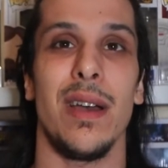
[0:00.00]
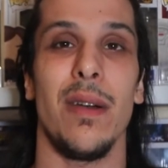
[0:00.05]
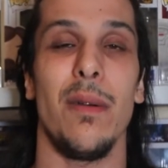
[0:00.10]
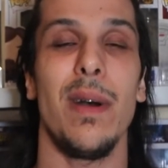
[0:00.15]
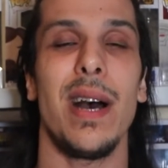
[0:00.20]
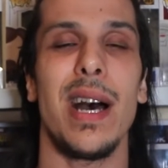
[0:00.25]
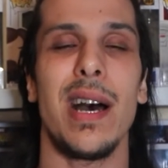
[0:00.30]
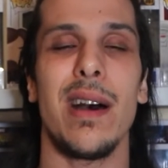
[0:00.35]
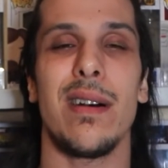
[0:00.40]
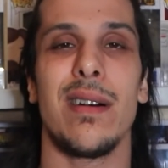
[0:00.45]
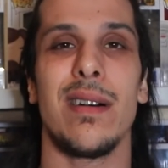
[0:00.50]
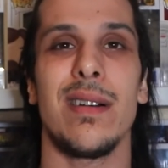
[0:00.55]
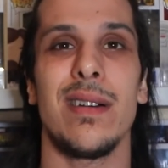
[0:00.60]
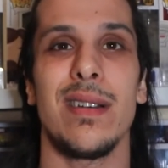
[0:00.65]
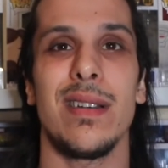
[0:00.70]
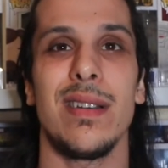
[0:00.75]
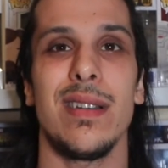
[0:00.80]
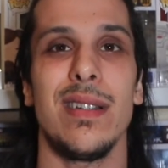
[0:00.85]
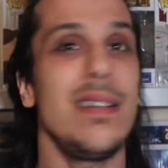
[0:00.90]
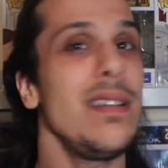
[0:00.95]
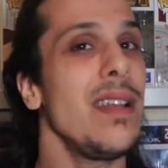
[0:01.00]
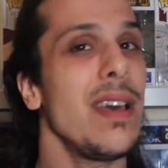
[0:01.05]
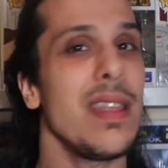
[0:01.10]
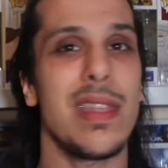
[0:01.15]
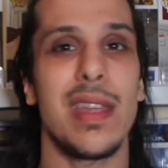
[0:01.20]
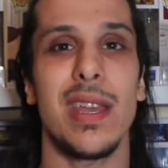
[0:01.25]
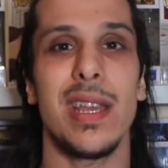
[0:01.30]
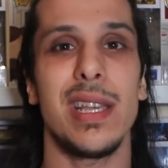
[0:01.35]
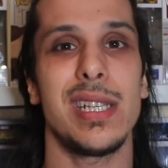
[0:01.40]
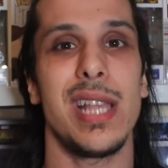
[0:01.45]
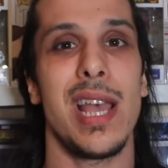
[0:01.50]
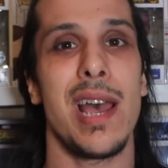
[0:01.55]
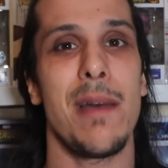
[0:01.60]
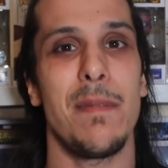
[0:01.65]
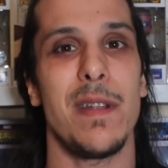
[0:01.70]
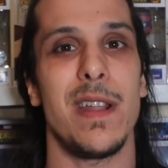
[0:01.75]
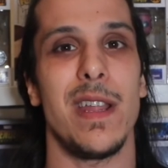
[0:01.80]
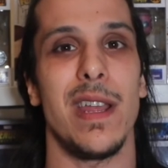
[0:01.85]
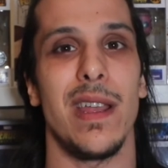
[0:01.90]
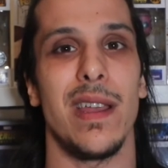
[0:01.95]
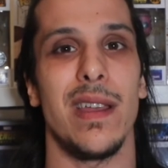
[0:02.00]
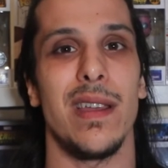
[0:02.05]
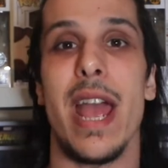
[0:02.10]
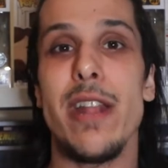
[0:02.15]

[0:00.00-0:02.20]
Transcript: wow, nothing is happening.